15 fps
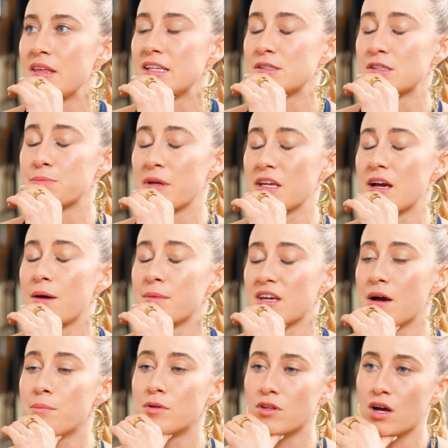it's been
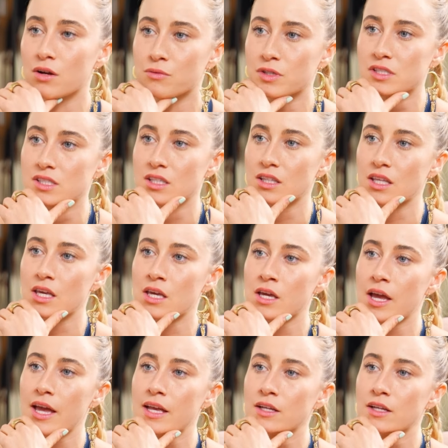coming up a lot recently